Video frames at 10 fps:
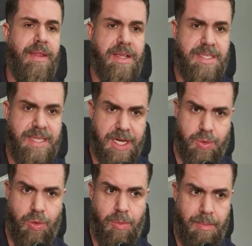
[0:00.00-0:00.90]

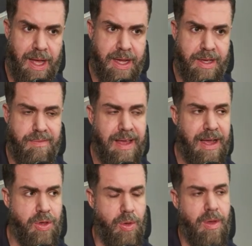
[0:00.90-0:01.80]
sexual market
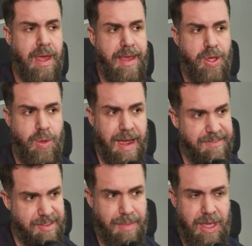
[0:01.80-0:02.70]
value. You have
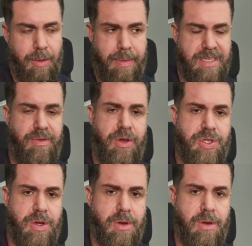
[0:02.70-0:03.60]
to be your best version.